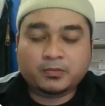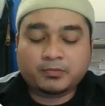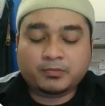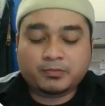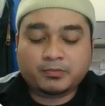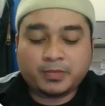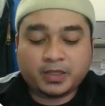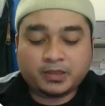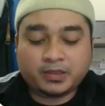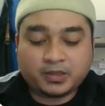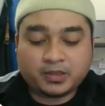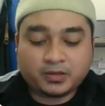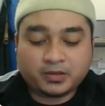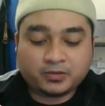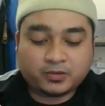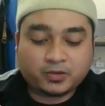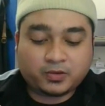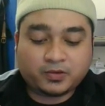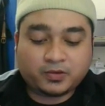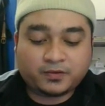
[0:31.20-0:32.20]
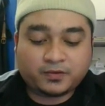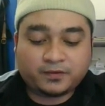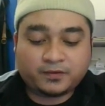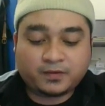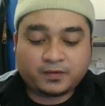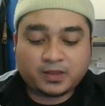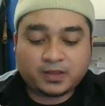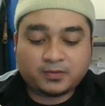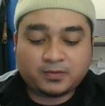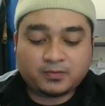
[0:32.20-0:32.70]
Background of
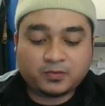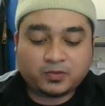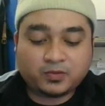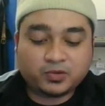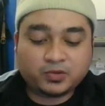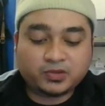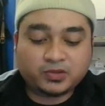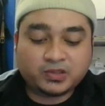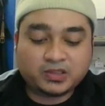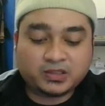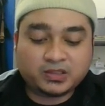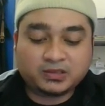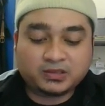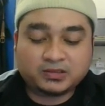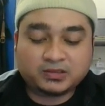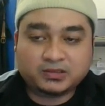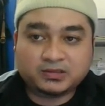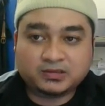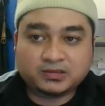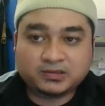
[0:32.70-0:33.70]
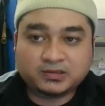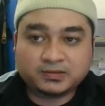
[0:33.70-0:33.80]
arm robotics.